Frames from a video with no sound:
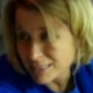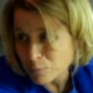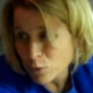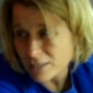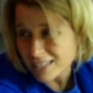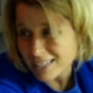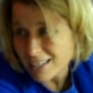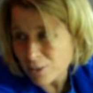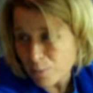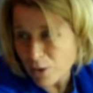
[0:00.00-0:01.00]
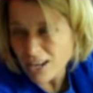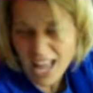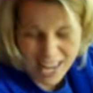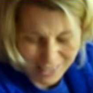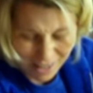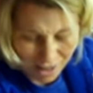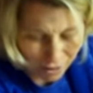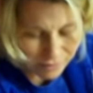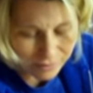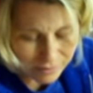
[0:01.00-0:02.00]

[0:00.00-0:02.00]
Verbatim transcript: It's more than any other bird. I know.